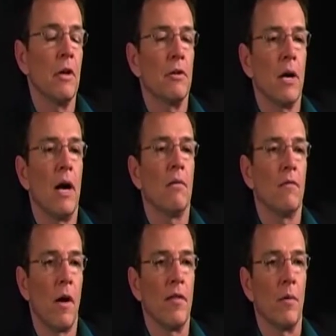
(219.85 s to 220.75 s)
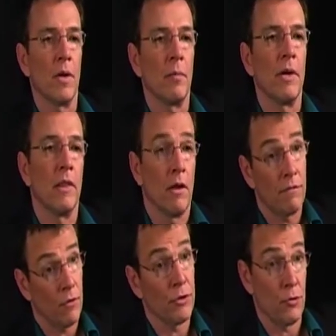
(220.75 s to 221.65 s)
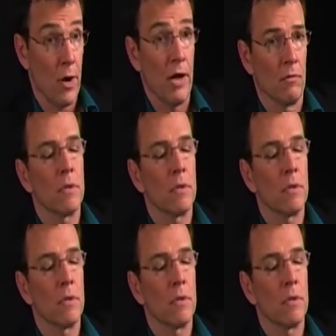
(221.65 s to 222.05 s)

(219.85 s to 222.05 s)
director, how involved they want to be in that first round.